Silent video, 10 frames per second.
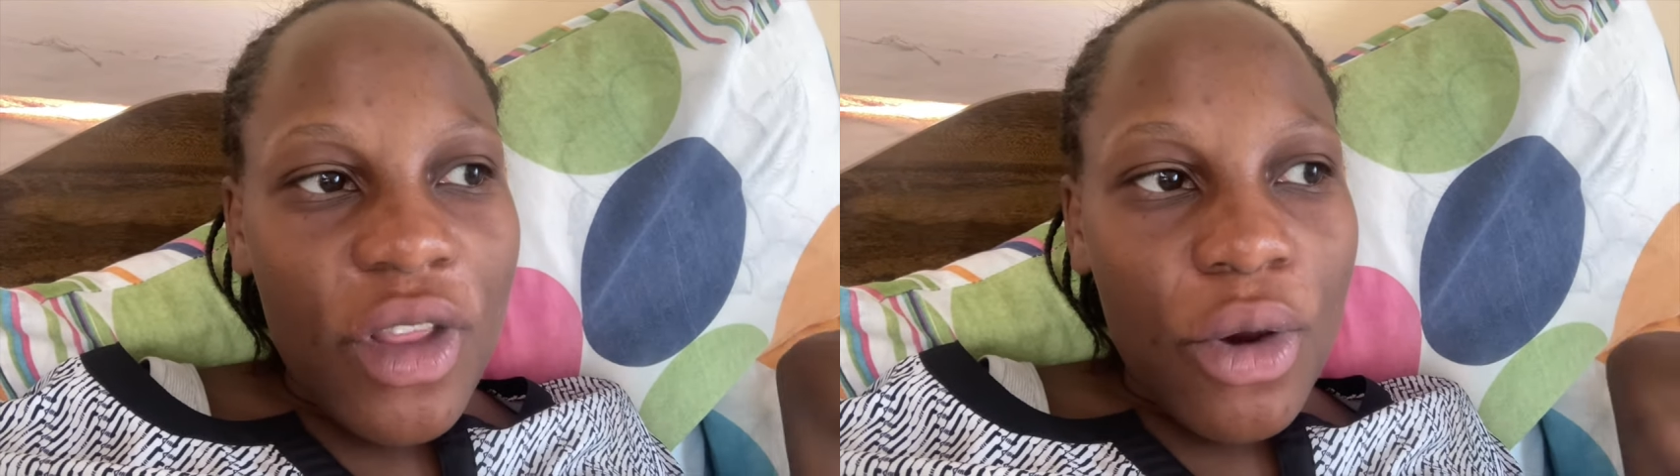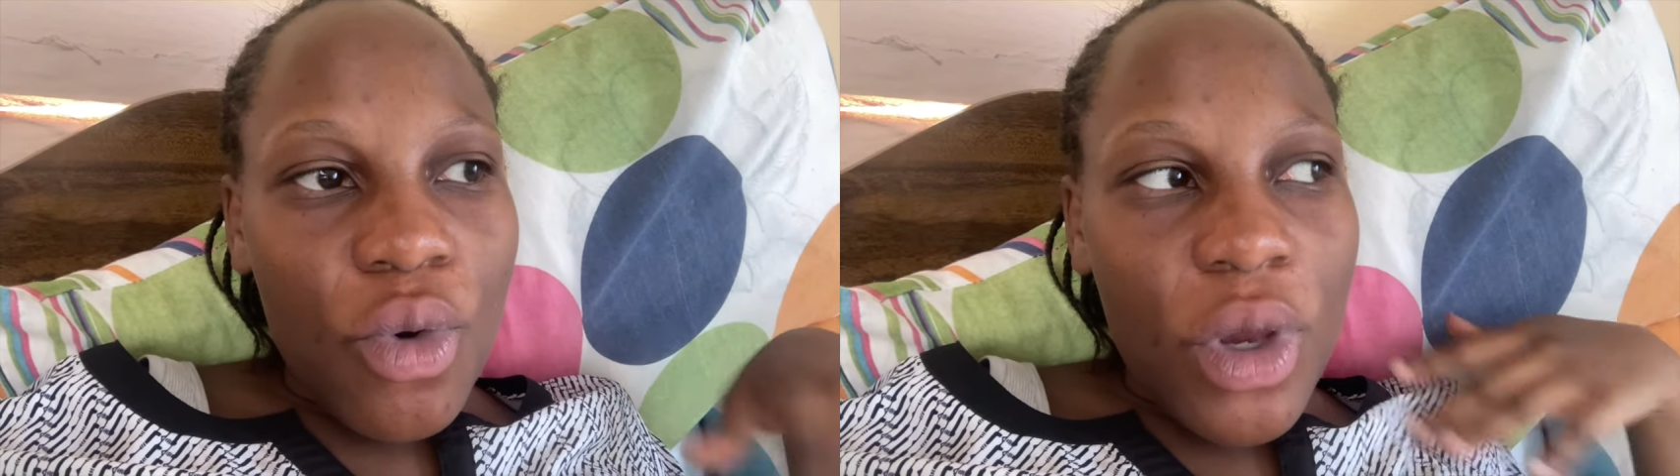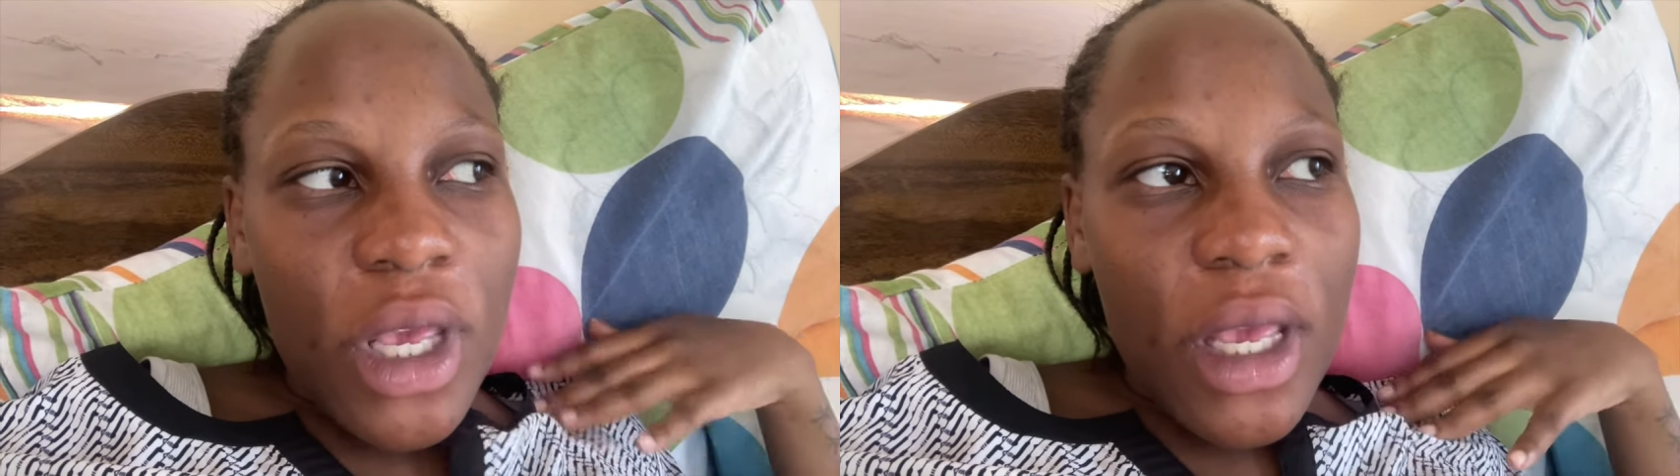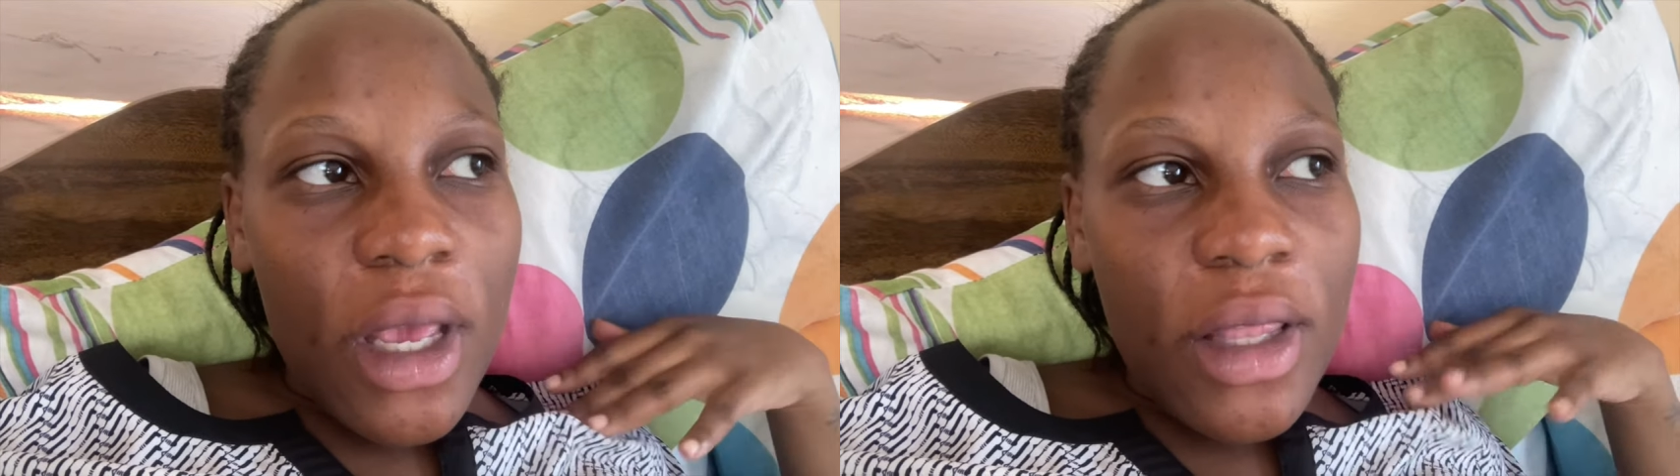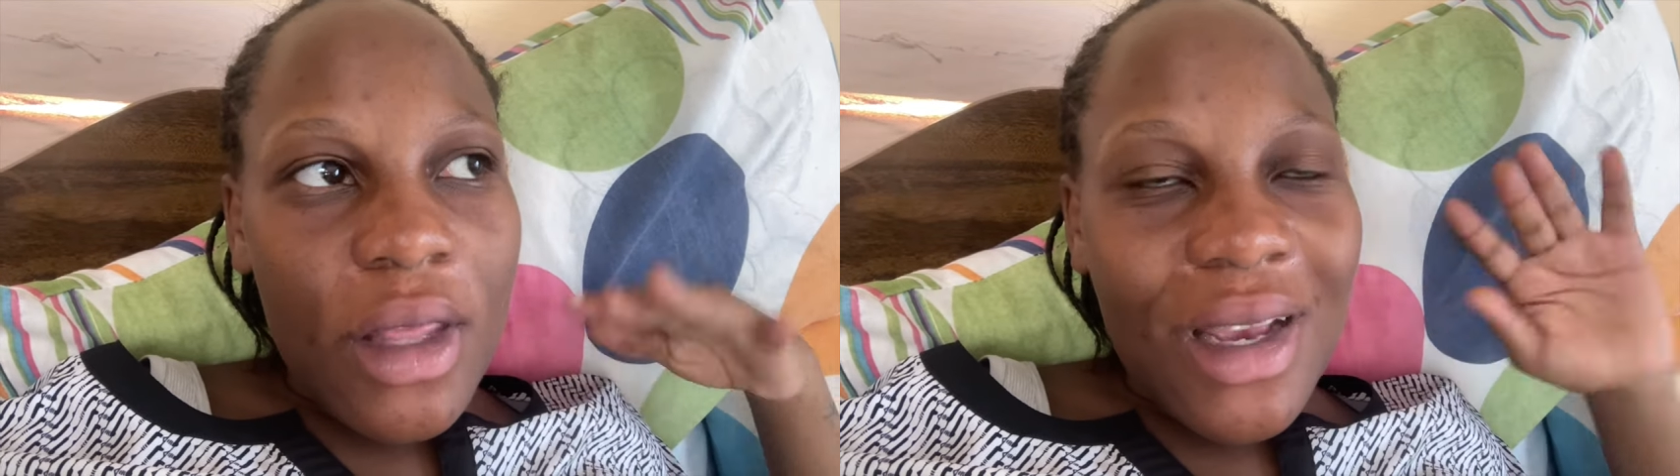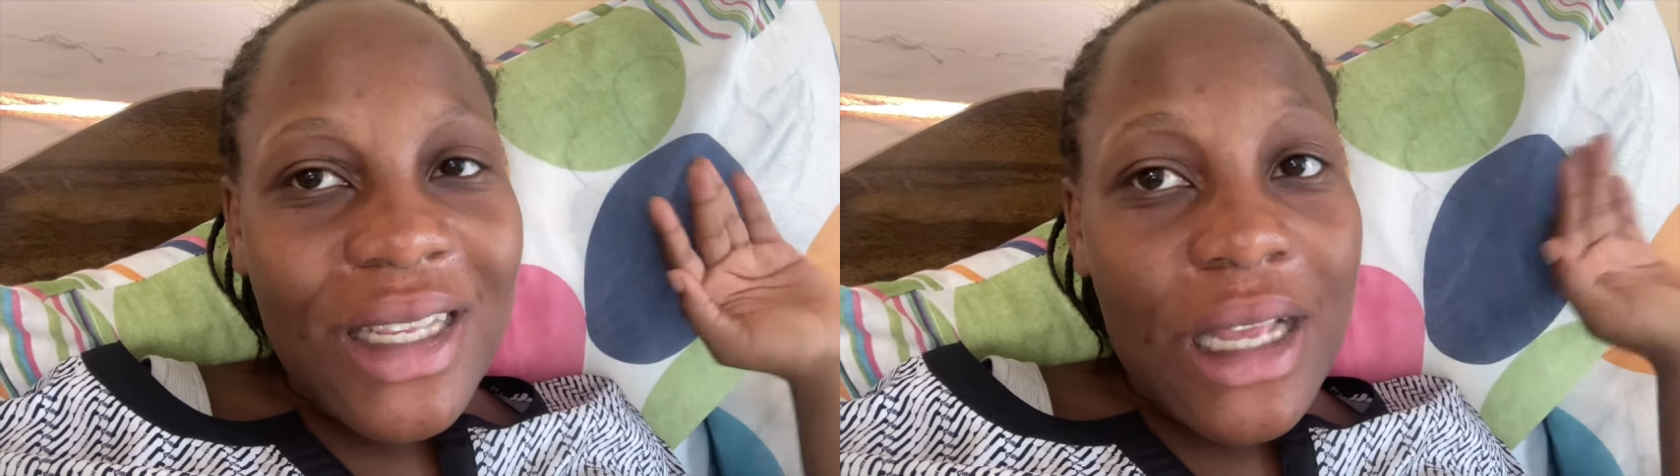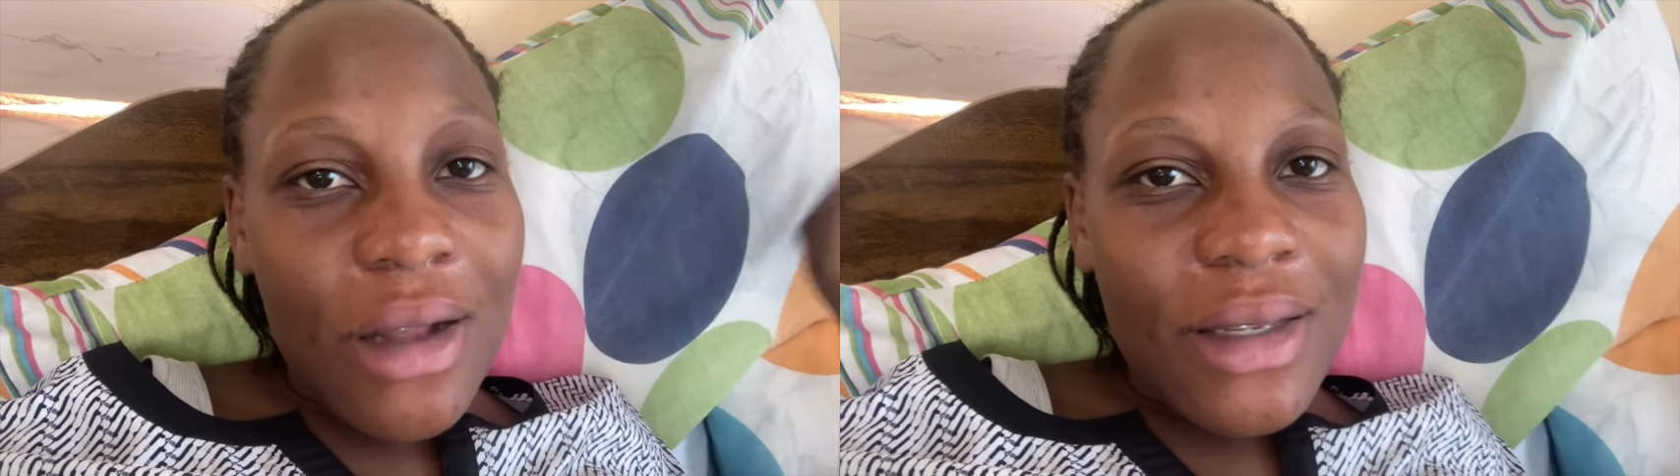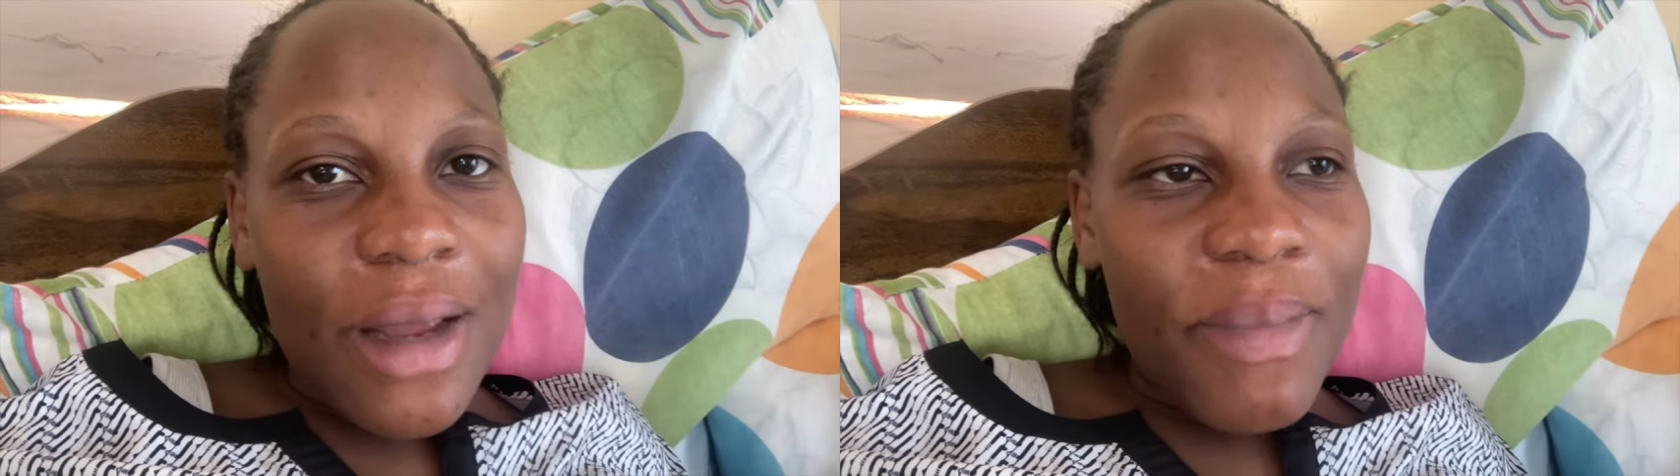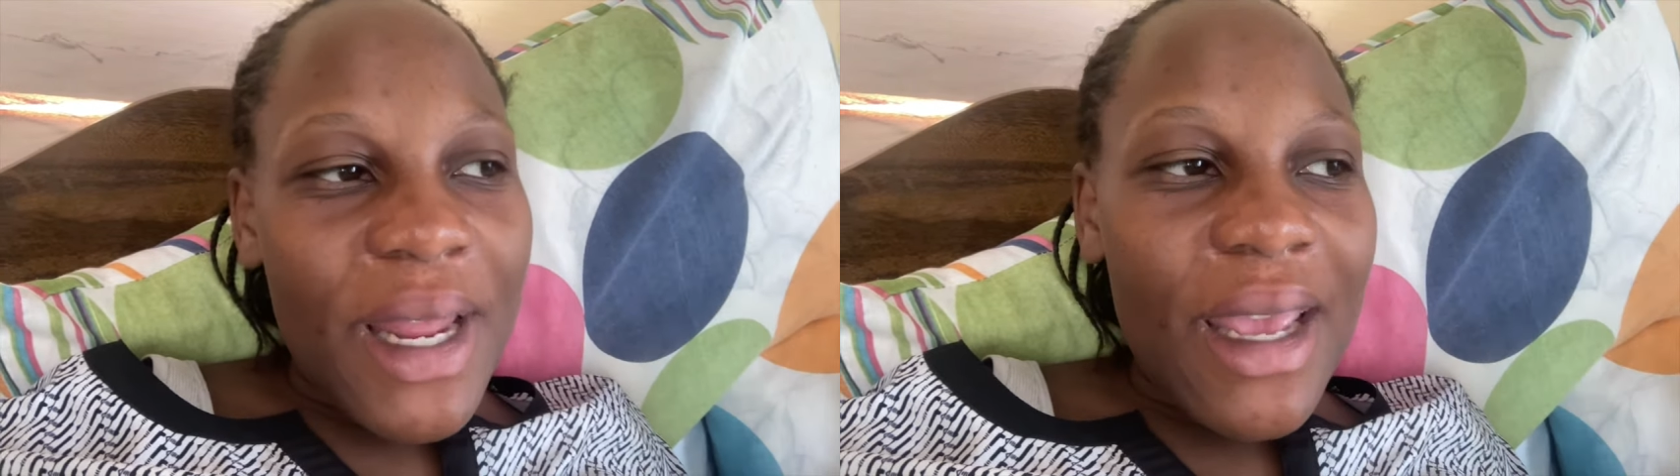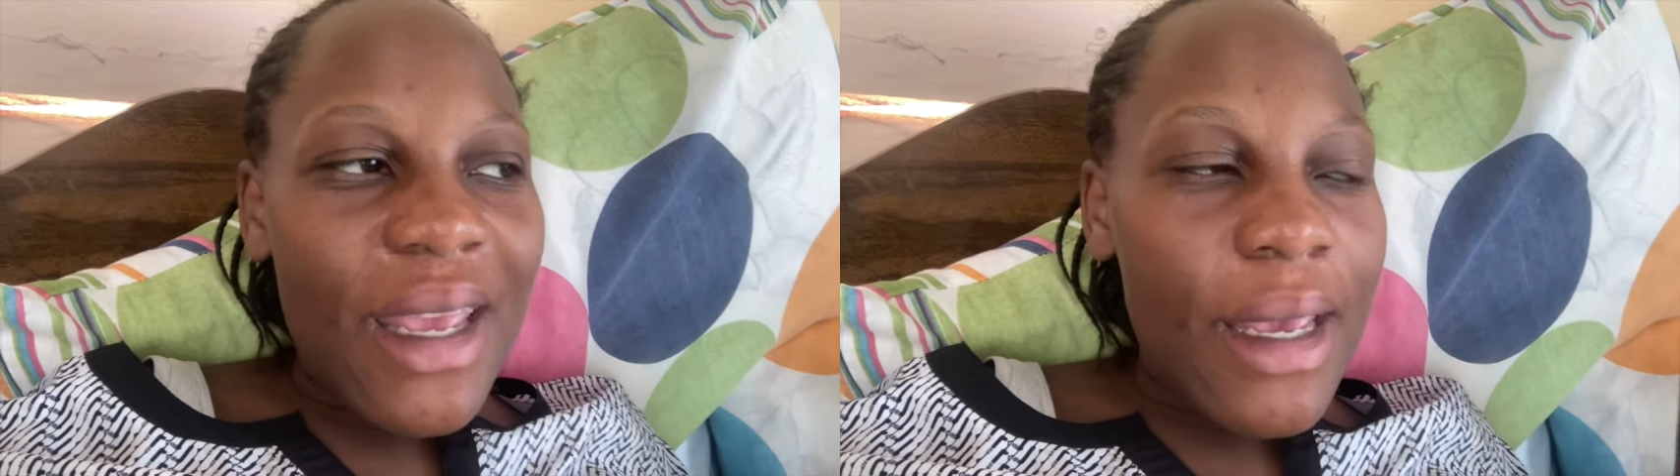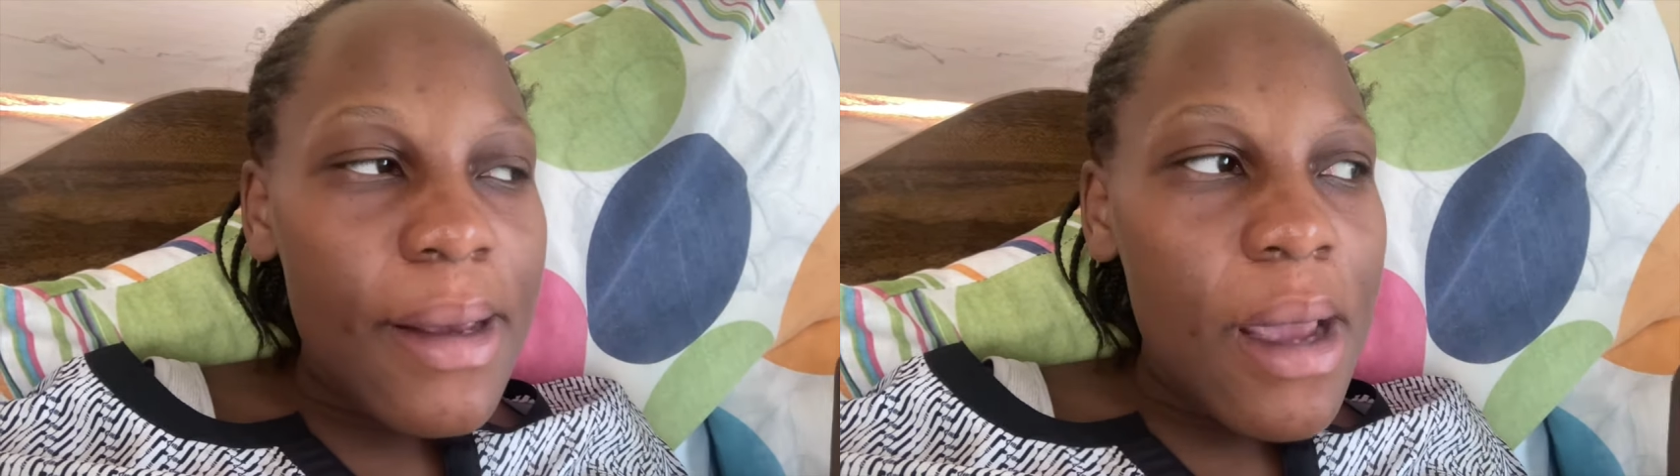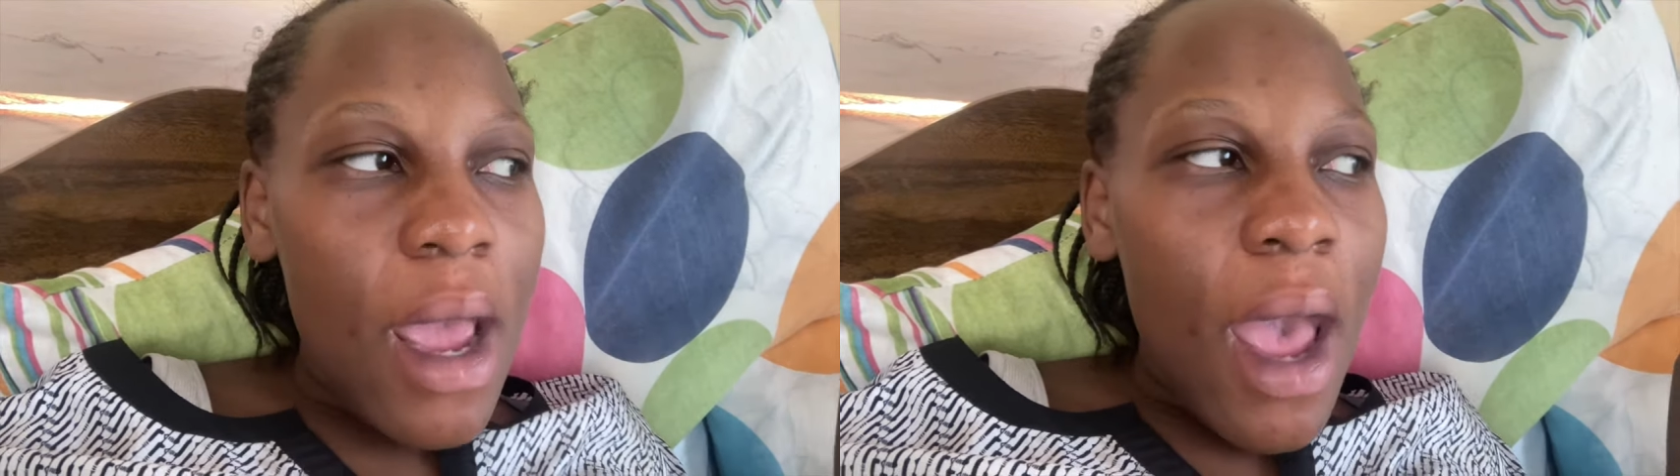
They're cooking, the kids are outside playing.